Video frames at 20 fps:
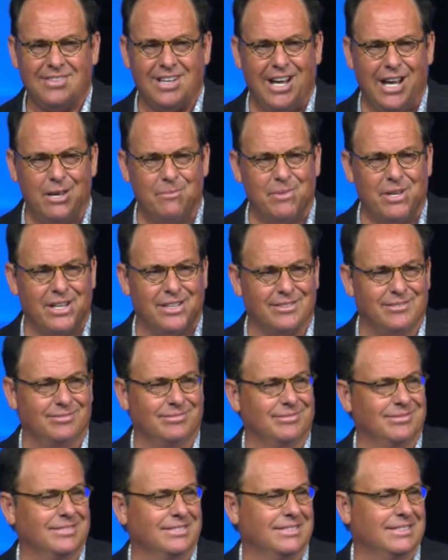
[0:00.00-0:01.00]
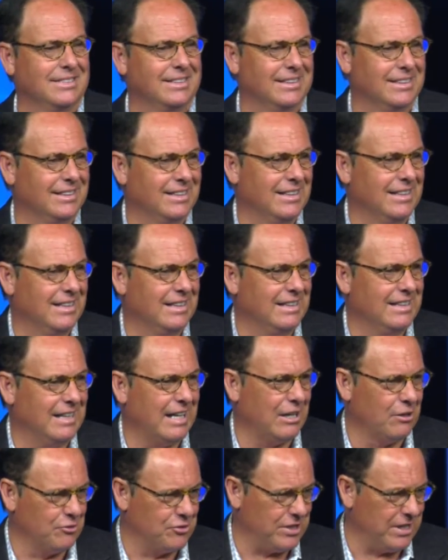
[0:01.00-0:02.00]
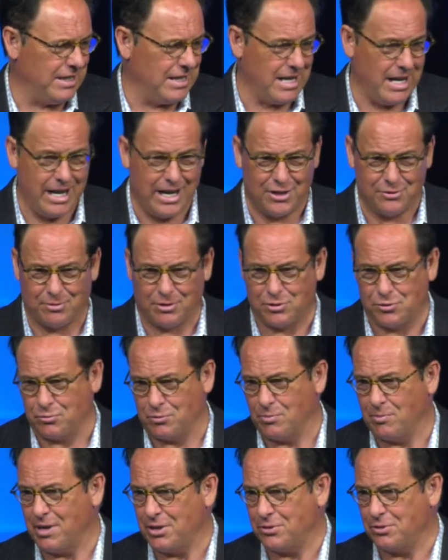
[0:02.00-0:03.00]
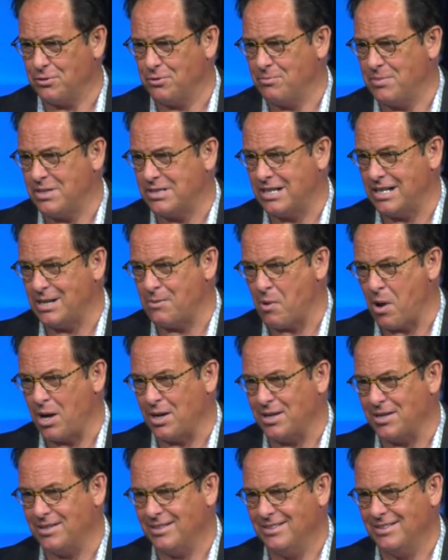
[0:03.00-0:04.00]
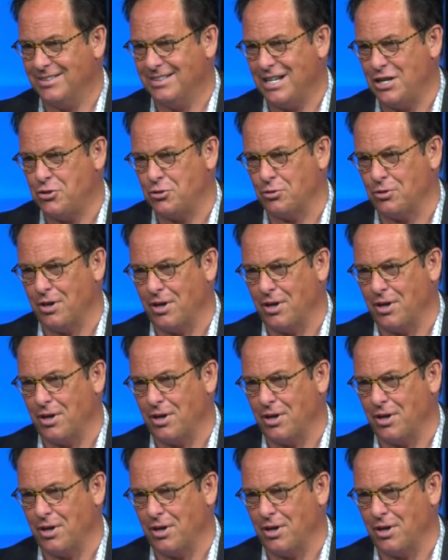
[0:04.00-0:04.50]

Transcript: Amen. I don't see any hands, but I just want to make sure I don't miss anybody. He sure